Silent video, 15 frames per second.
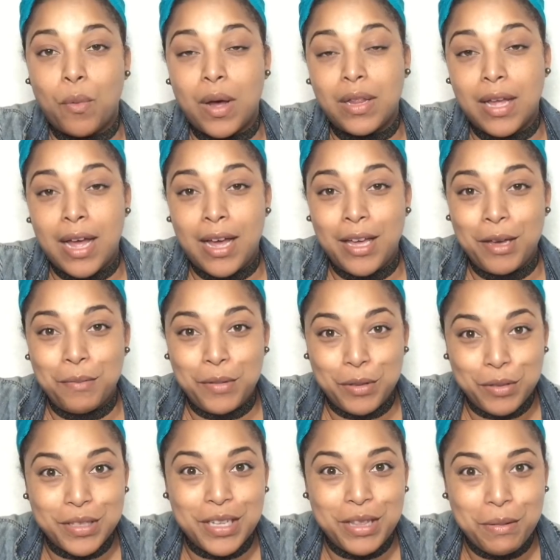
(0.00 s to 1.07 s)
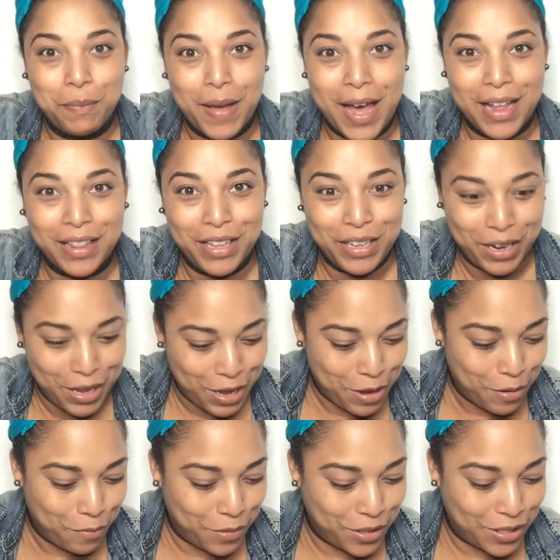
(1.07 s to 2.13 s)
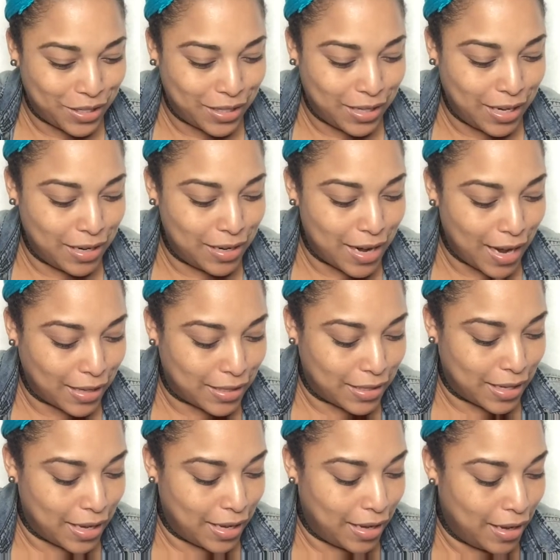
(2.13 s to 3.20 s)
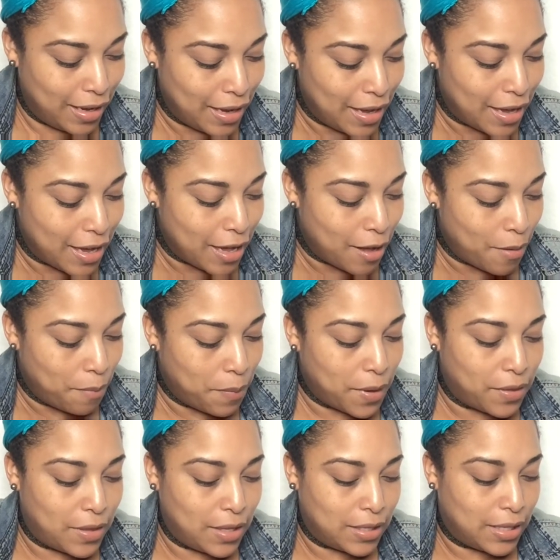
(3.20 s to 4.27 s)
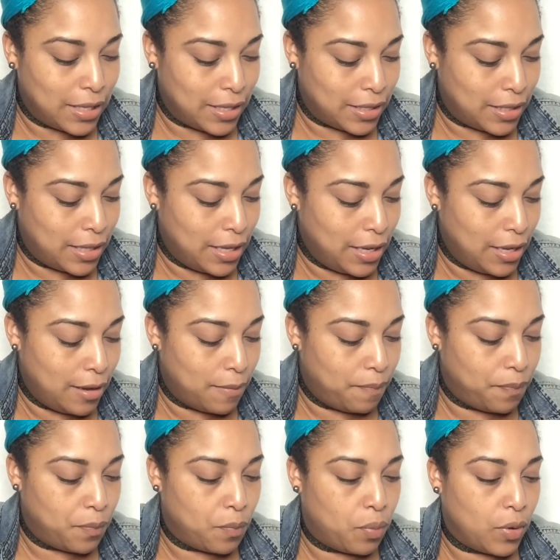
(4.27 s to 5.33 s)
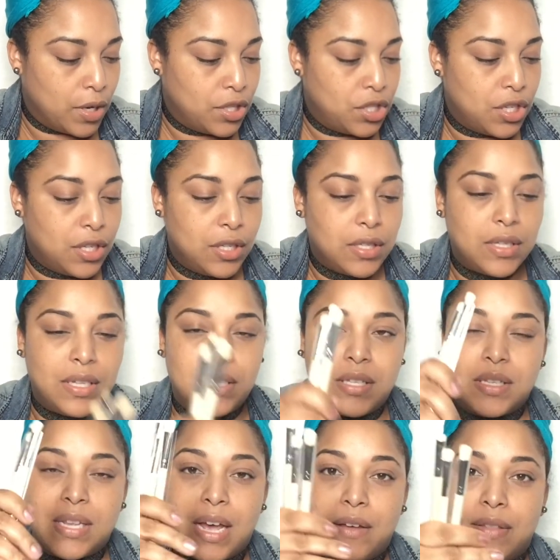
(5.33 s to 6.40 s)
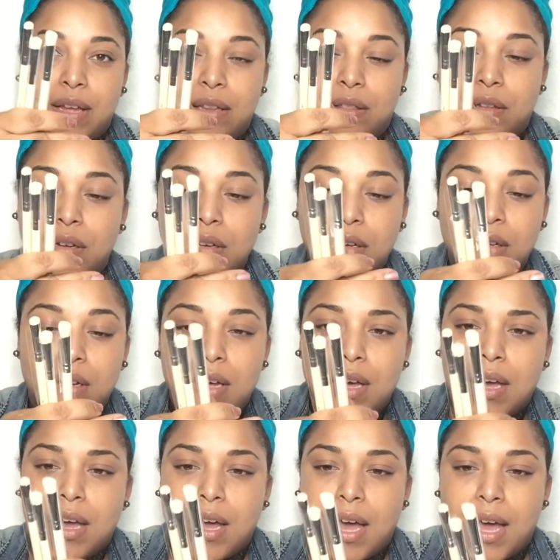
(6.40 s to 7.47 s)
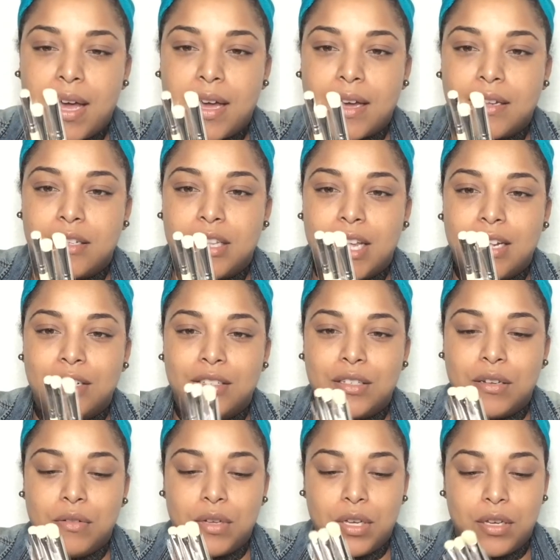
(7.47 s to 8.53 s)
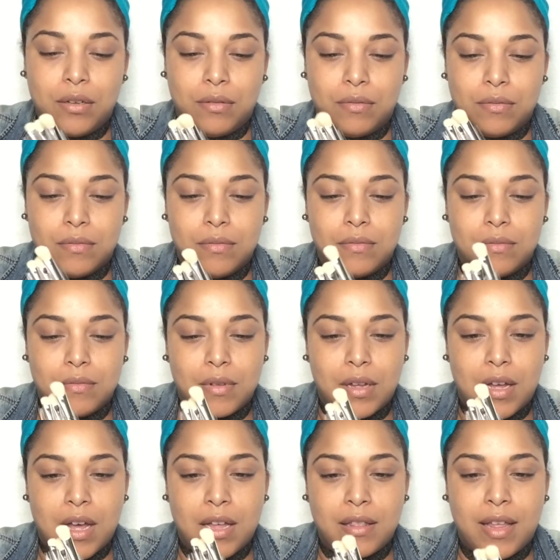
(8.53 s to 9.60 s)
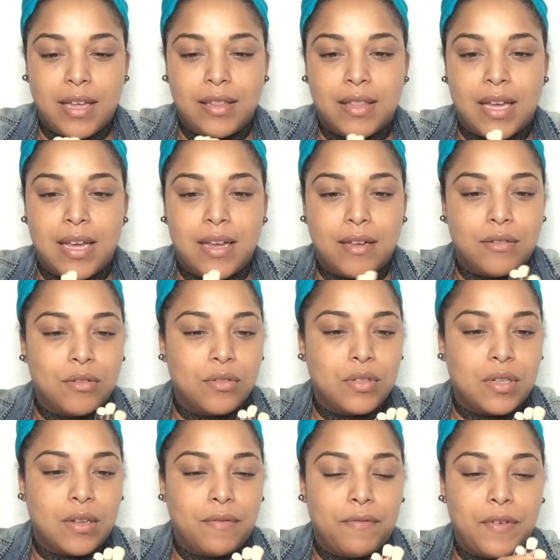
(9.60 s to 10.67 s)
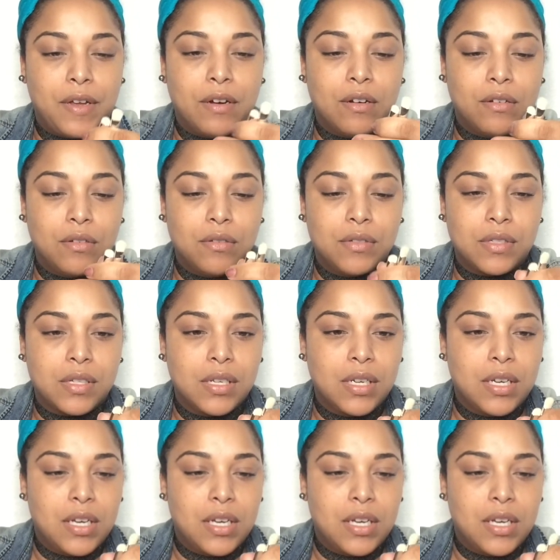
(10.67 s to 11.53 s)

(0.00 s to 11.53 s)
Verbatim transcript: while I am using the palette, which is the next thing. But this is the brushes. This is how they look. And they are so cute. I like the handles, the ferrules.